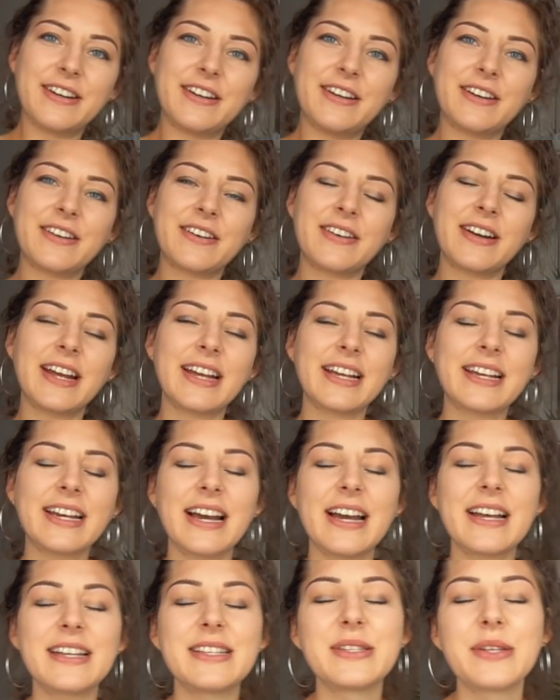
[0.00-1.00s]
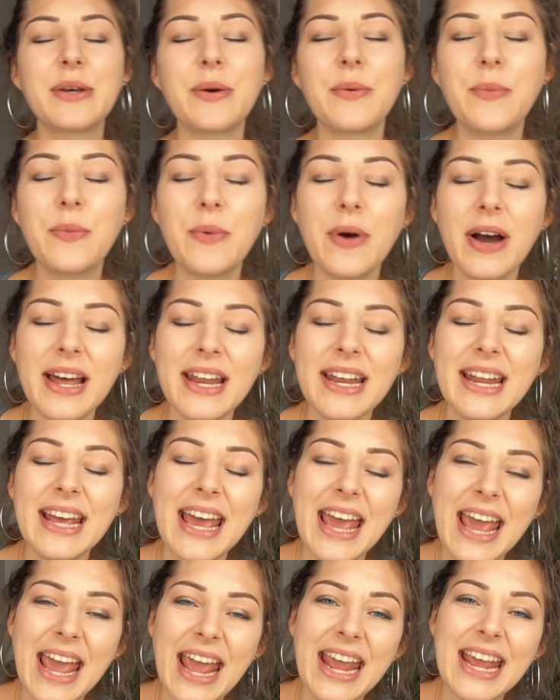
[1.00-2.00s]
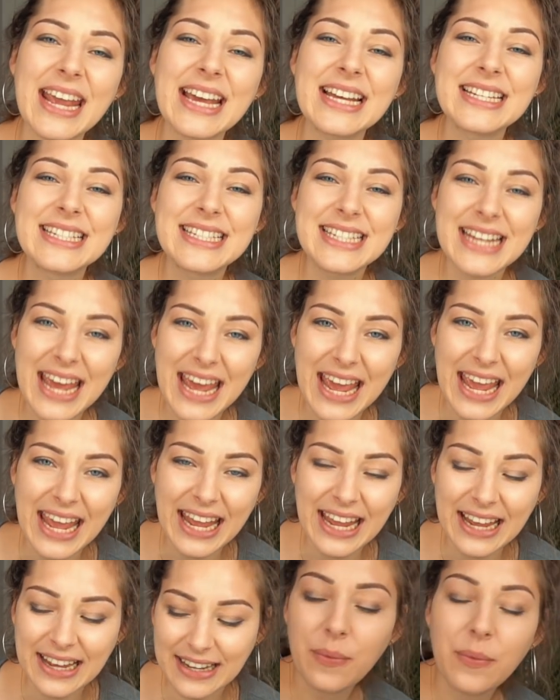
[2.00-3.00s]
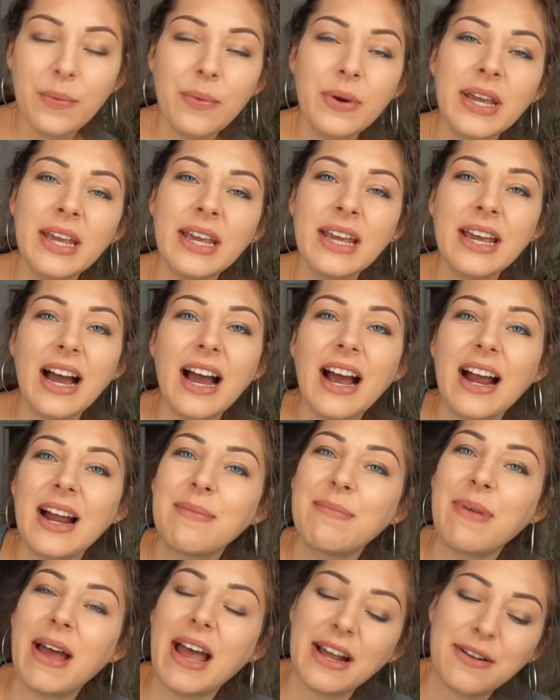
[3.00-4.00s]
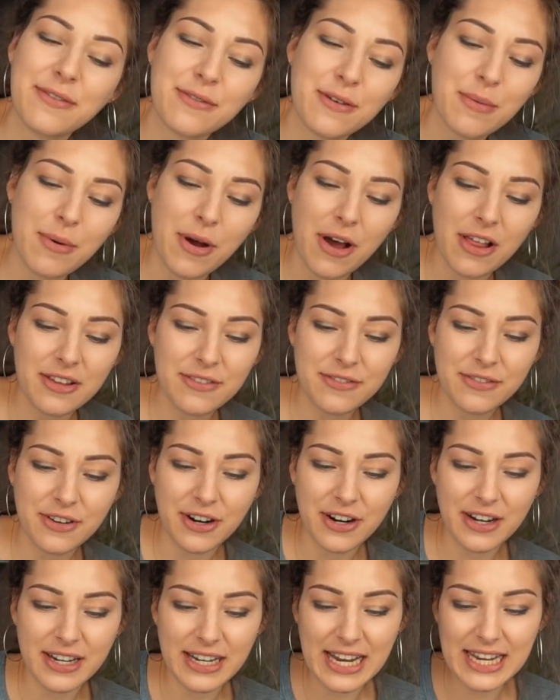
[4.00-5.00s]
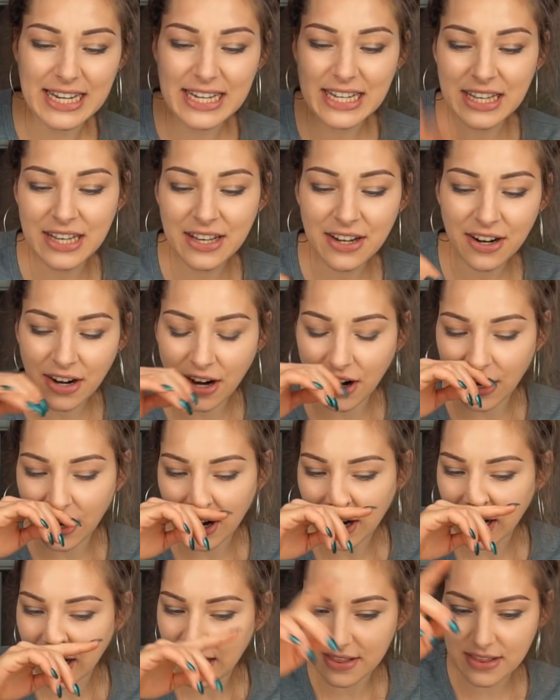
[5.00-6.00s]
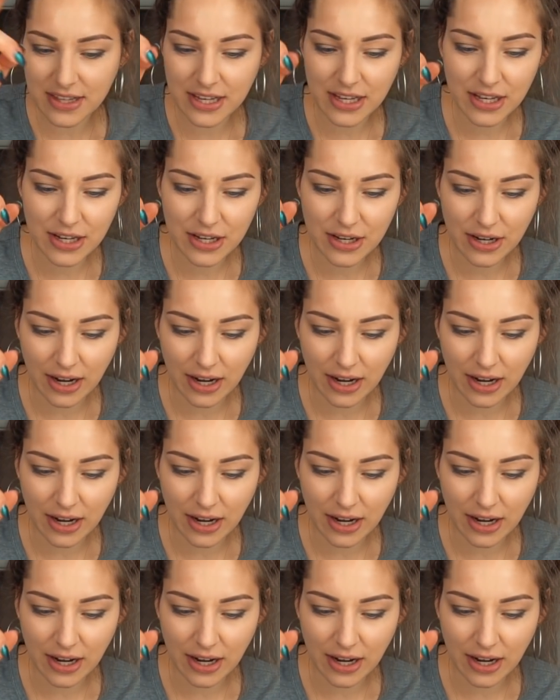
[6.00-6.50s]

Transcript: Alright guys, what a day. We are back from Olive Garden and here are the